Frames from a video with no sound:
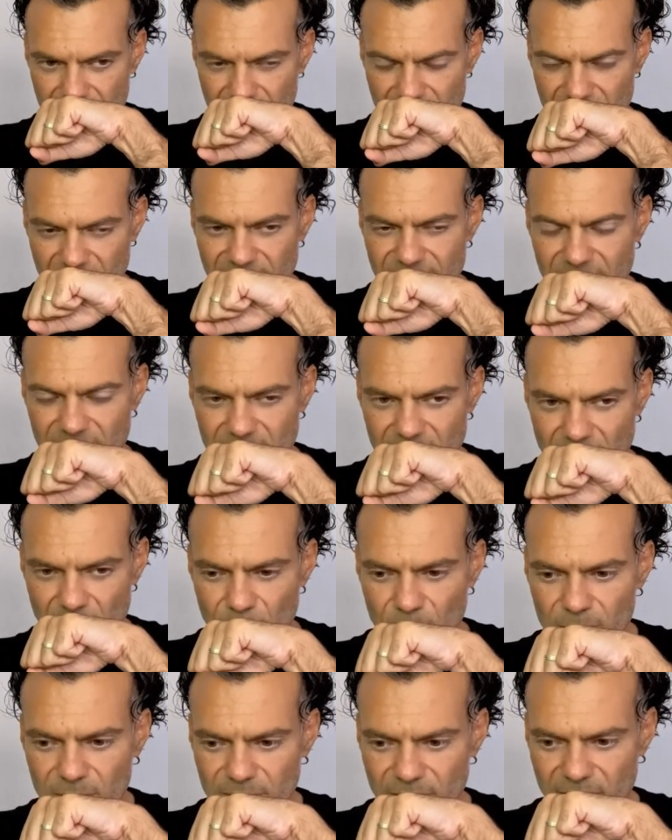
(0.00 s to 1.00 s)
giving the
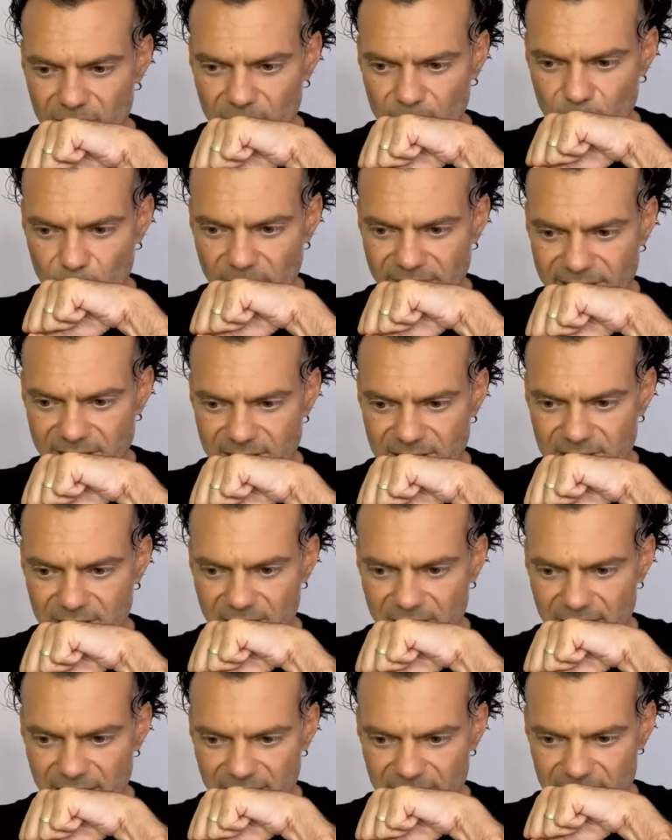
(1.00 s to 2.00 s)
whole thing weight
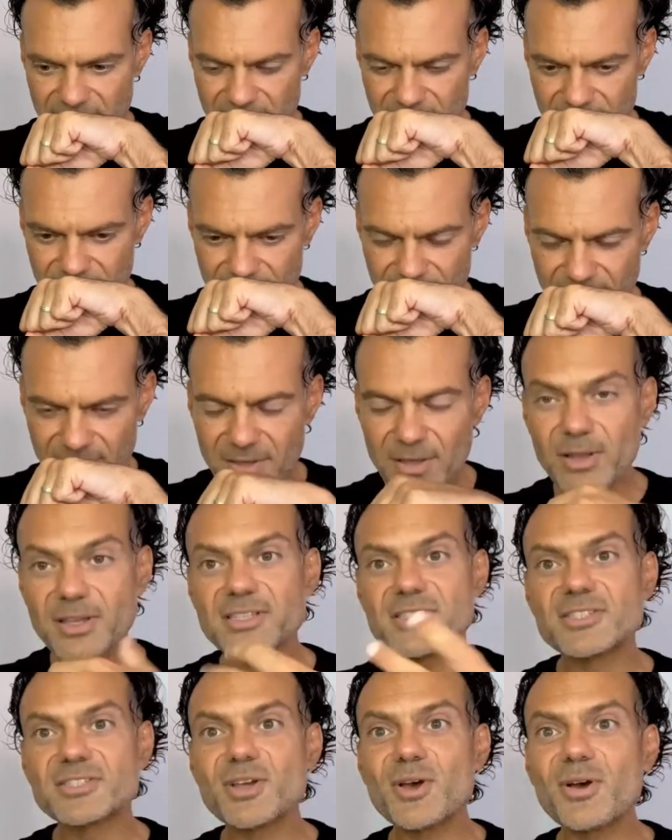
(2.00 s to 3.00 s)
and I
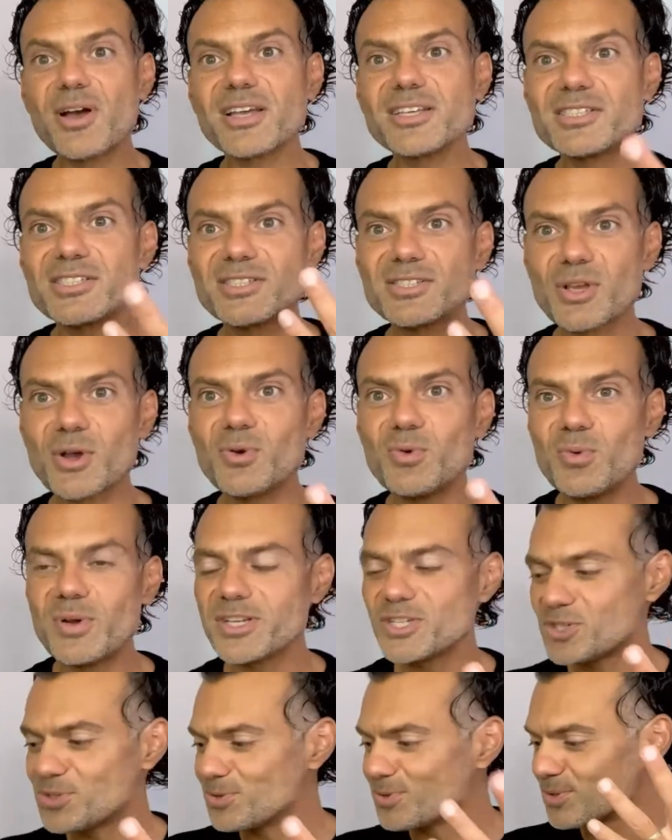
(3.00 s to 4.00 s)
so I so
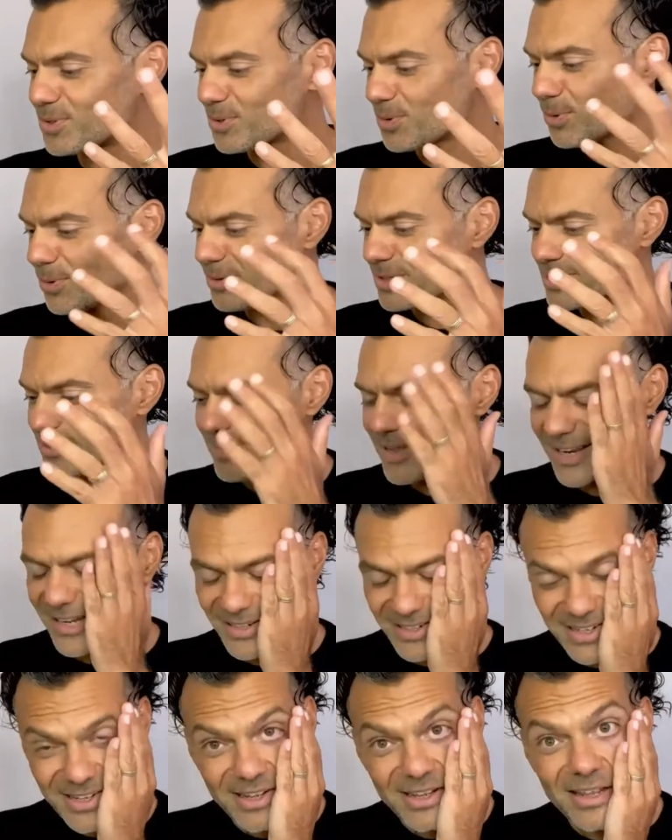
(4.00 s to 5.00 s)
wish you could all smell
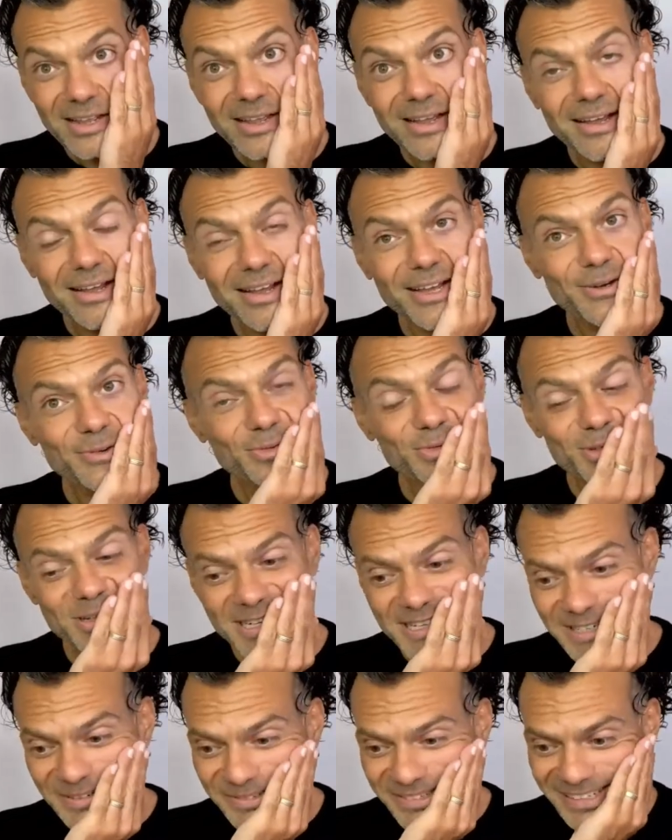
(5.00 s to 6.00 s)
it. Ah, I
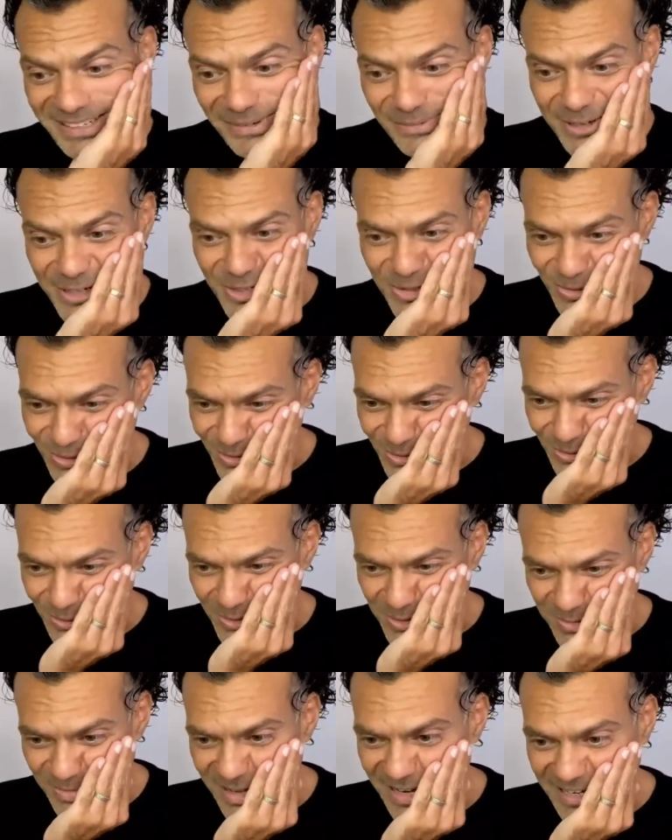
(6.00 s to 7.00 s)
really really wish you could all
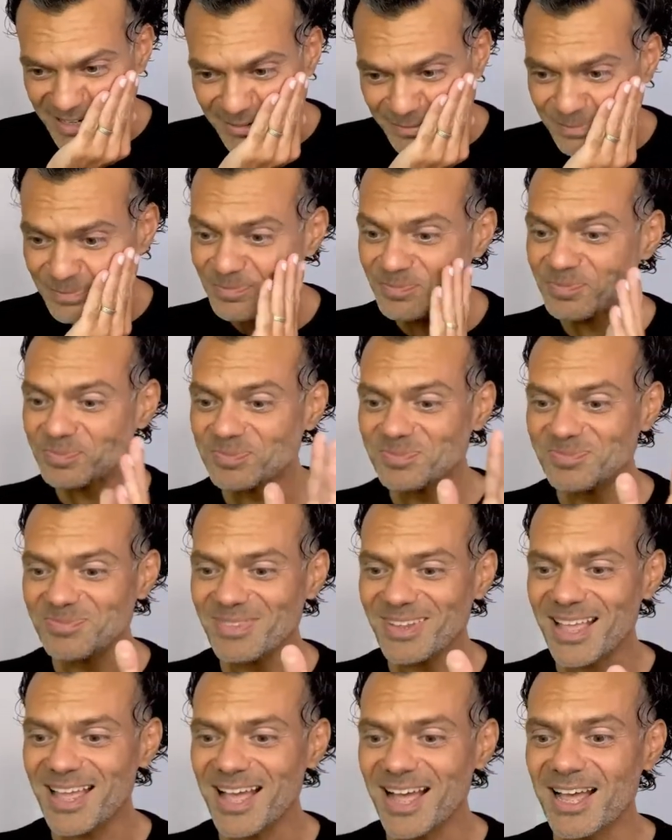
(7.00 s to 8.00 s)
smell it.
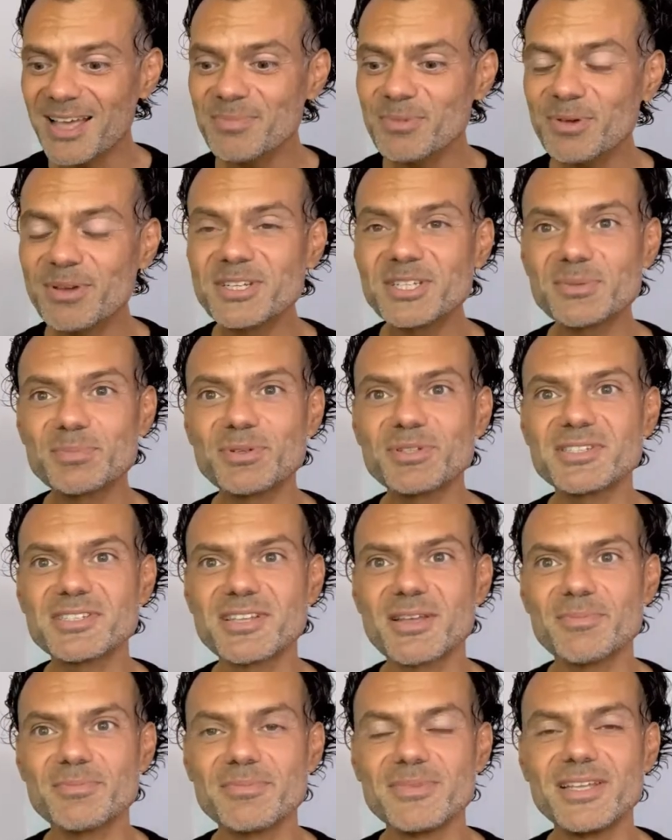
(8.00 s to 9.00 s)
I'm going to put
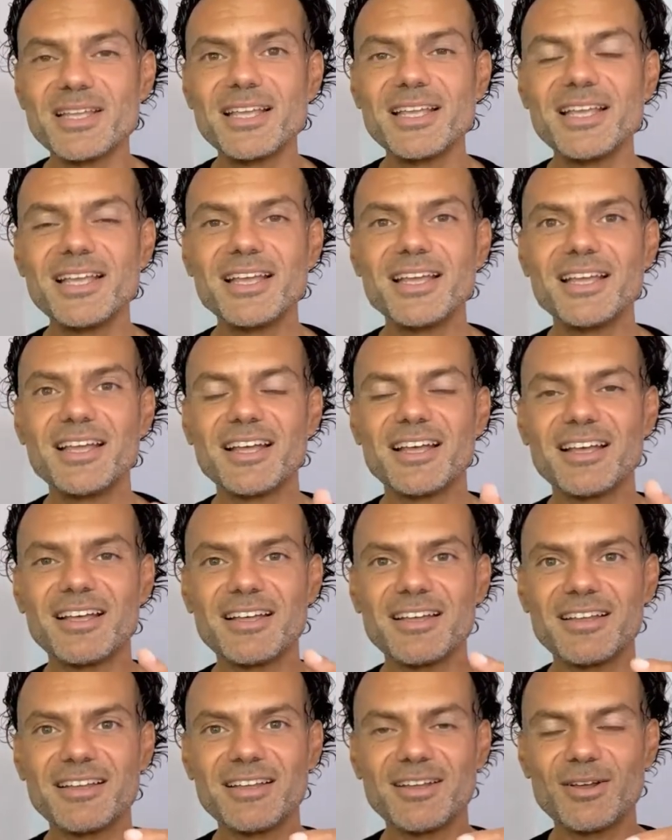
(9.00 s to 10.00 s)
some
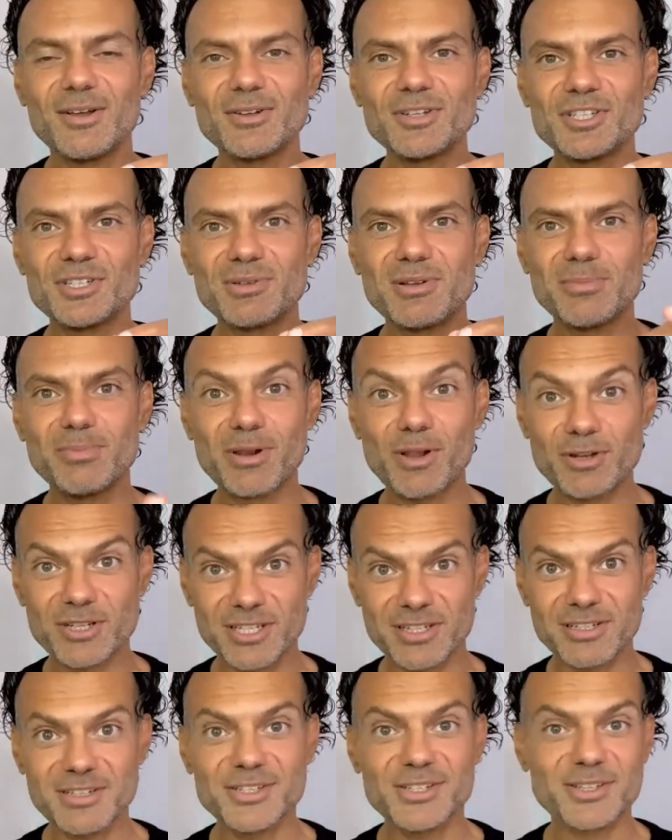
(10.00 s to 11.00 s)
uh, onto a
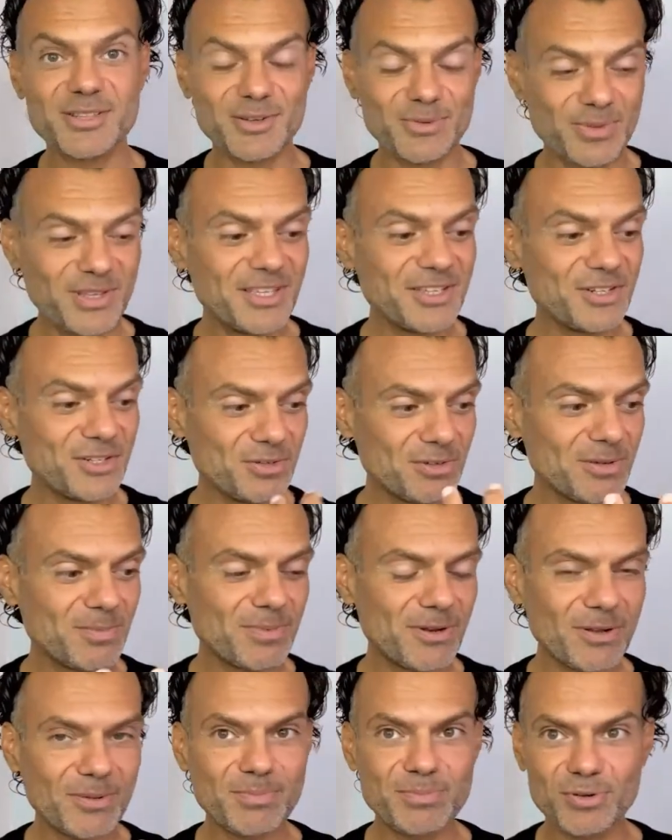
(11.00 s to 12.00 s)
blotter so that we can do a,
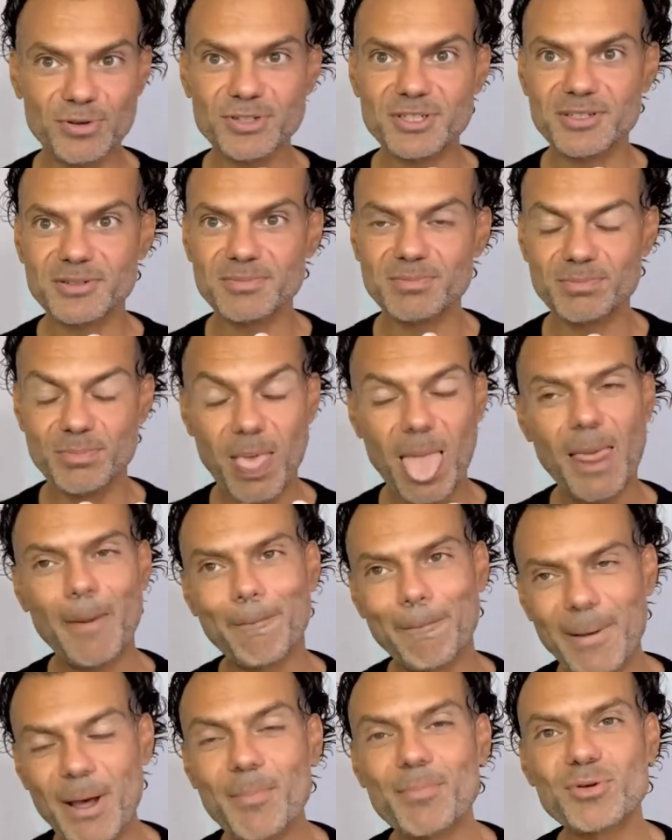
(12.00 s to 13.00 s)
proter, uh,
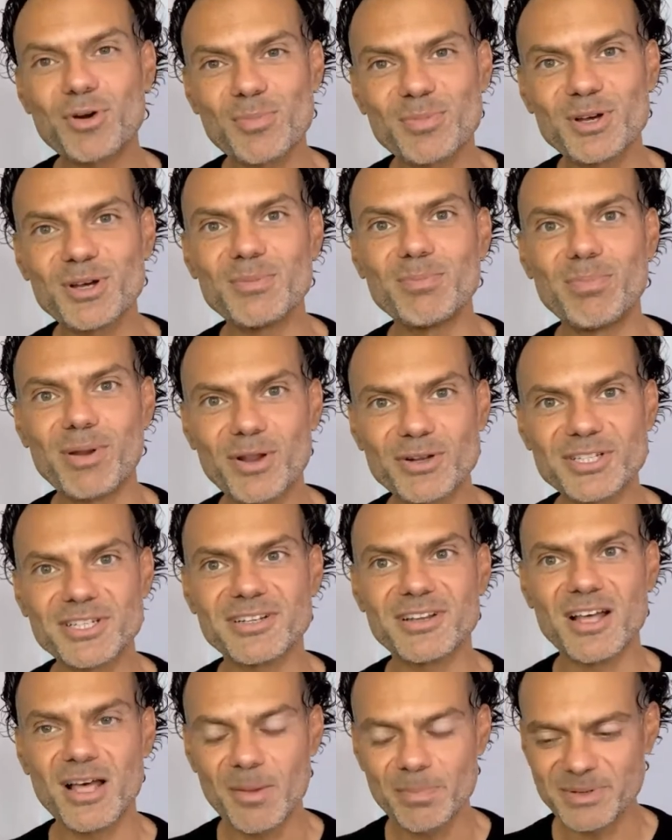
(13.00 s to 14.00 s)
a proper
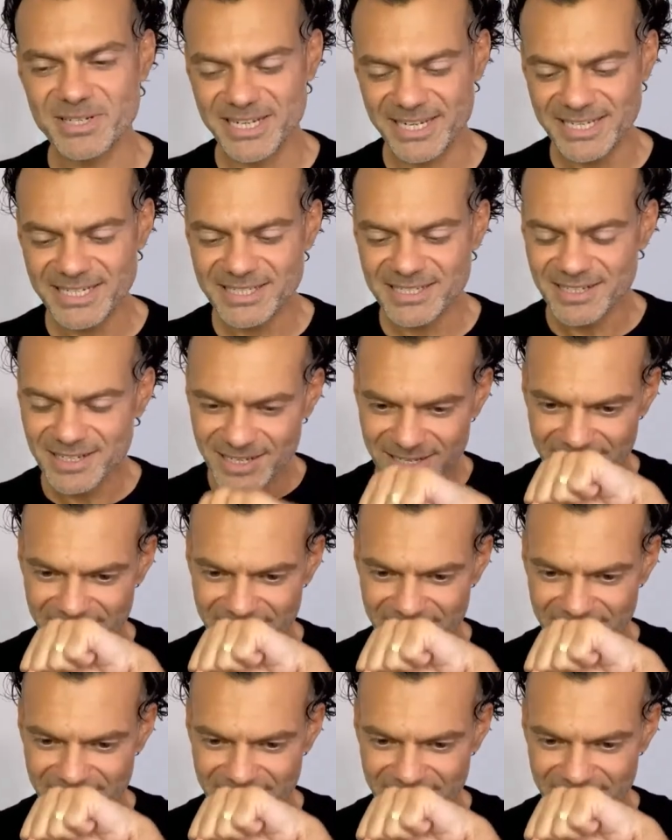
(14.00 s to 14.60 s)
blotter update,